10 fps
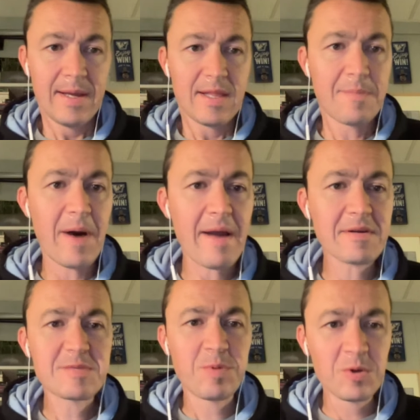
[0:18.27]
The
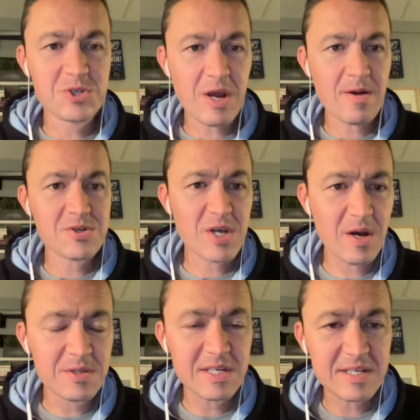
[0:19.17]
Pirates pulled Jared
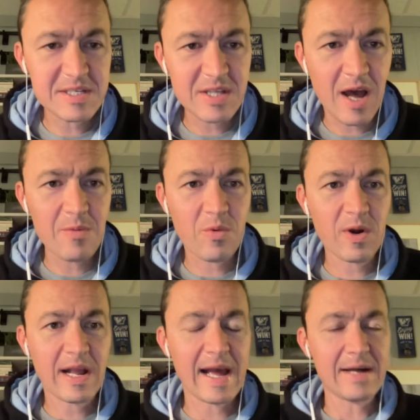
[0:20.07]
Jones. It does not
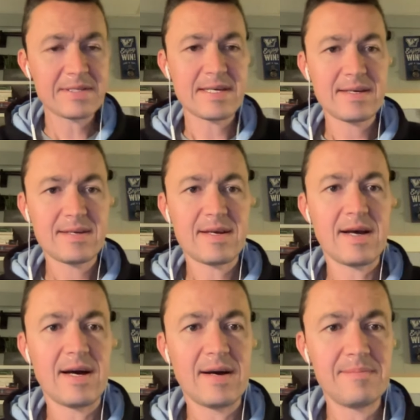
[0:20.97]
work out.
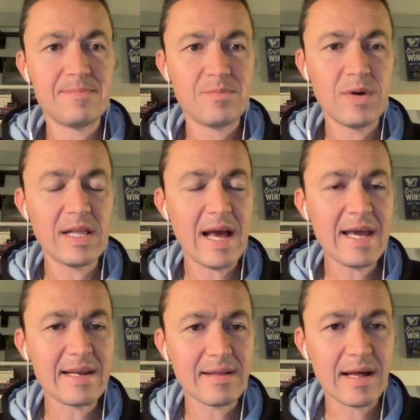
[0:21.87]
Um, well, I
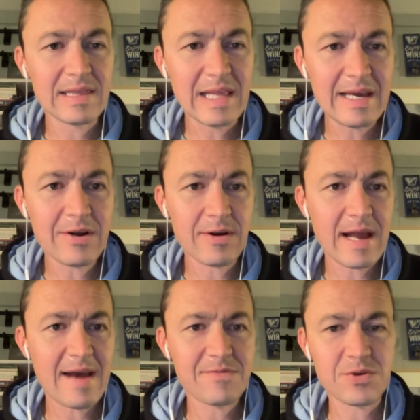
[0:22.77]
had a, a lighter
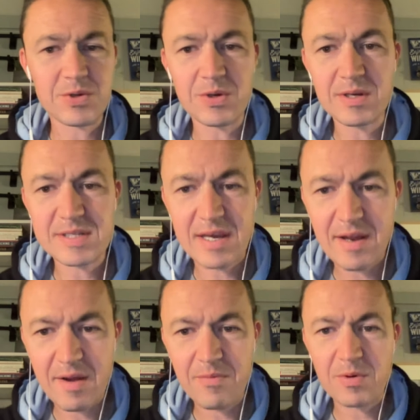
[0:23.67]
afternoon as I,
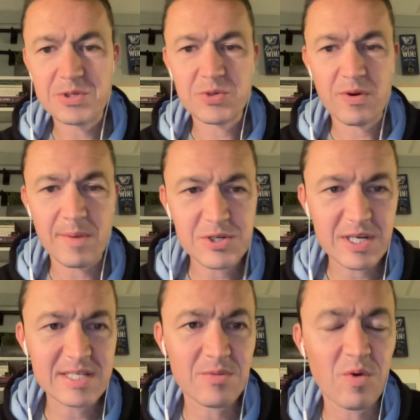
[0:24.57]
I, wrote a story about
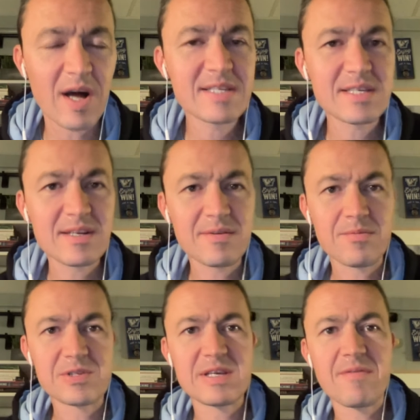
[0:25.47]
Justin Watson, a
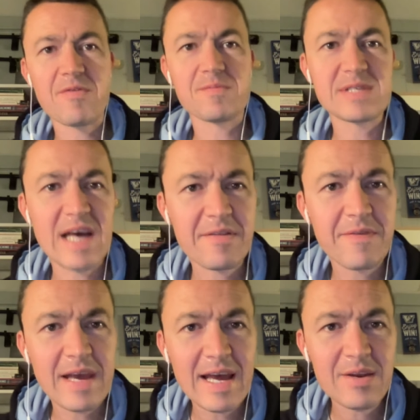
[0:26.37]
receiver from South
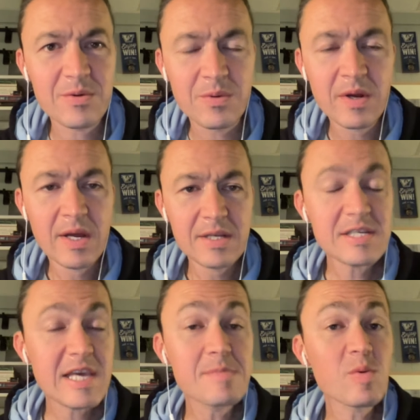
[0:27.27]
Fayette who
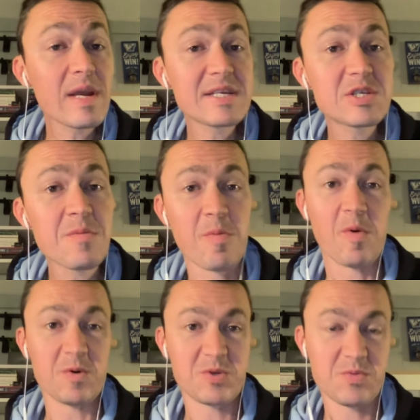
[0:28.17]
just keeps winning Super
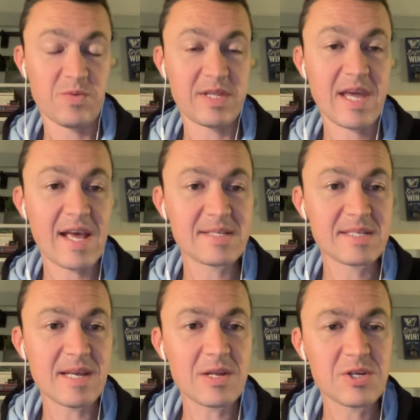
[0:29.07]
Bowls with the Kansas
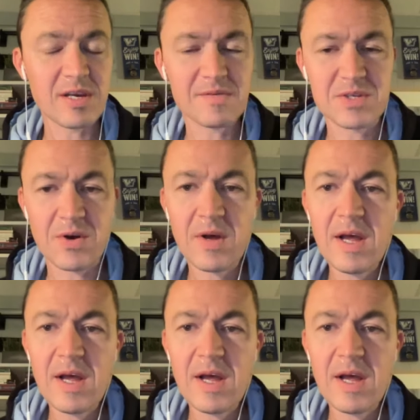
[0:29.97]
City Chiefs. So